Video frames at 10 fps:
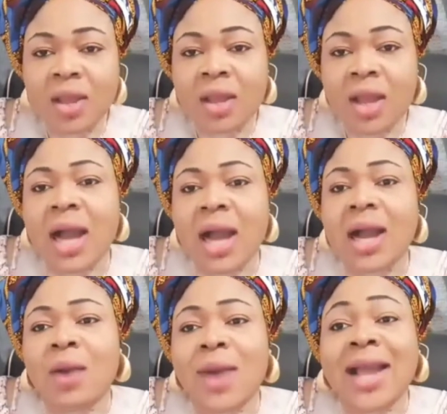I
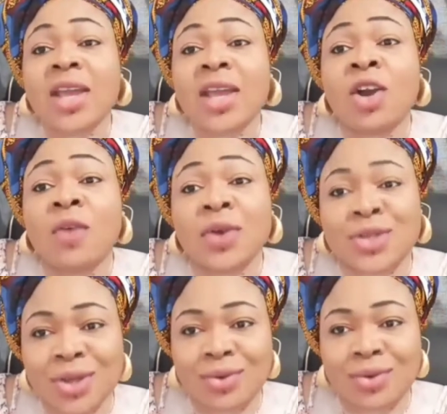got waggy home
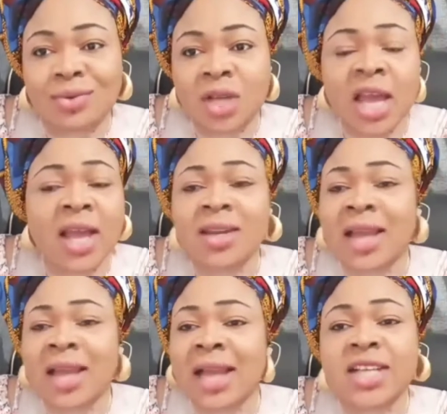or eh,
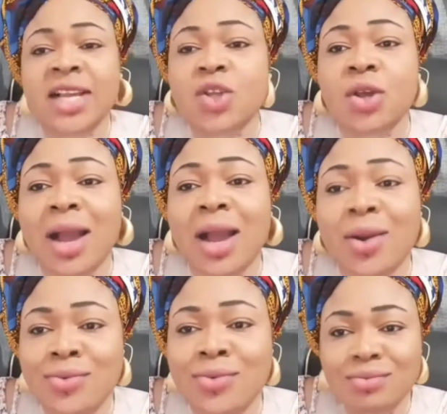na jezo ya
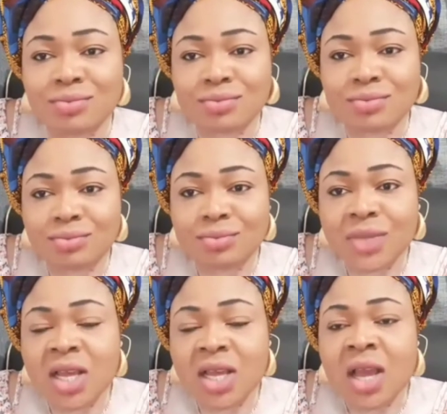u.
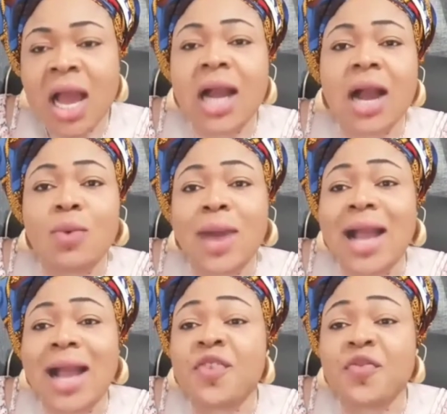I got
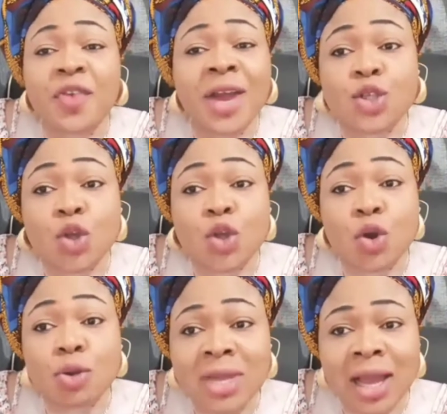waggy friends up
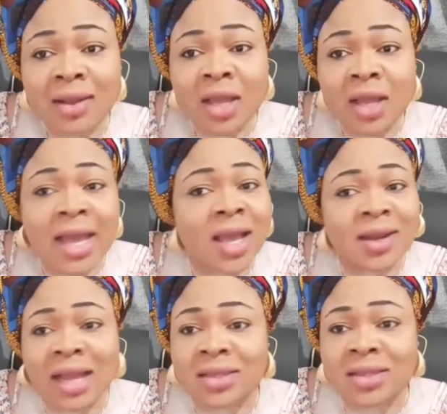bia, eh,
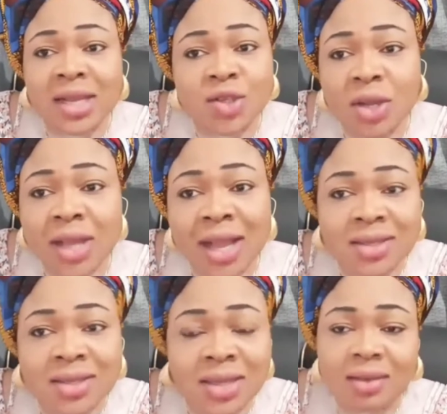na jezo ya
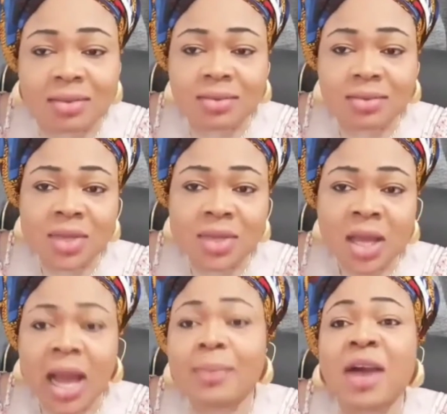ta.
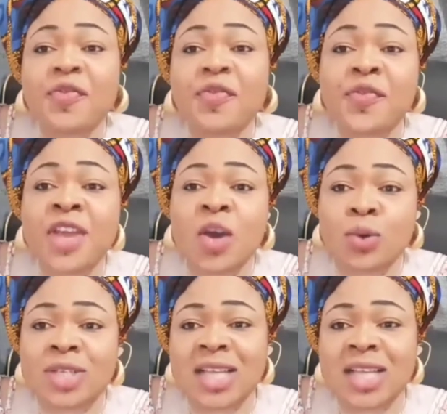I'm a fear
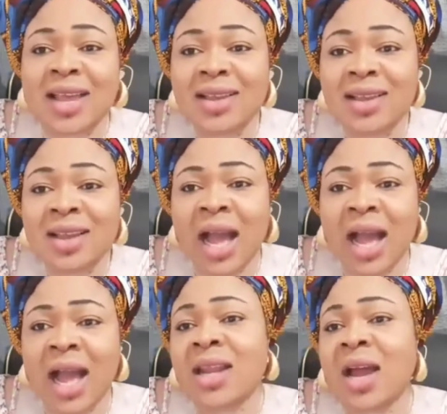who say,
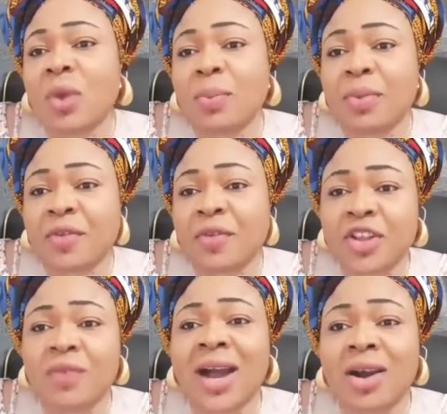I'm not with a friend of
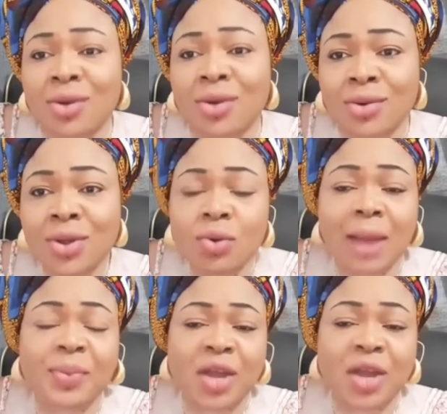my home who
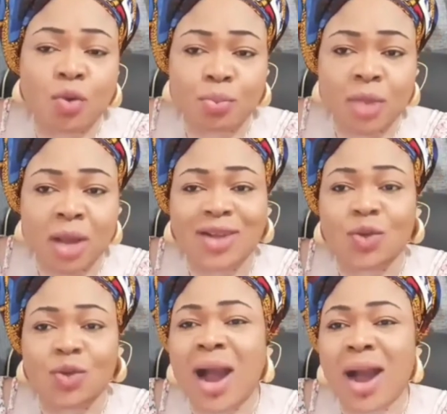got be an up bia, what
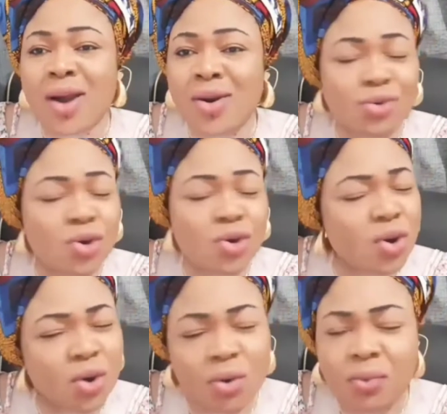do I home?
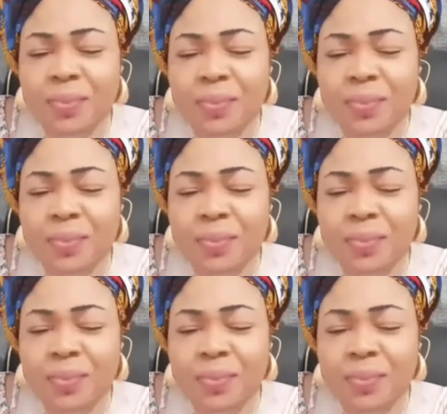No.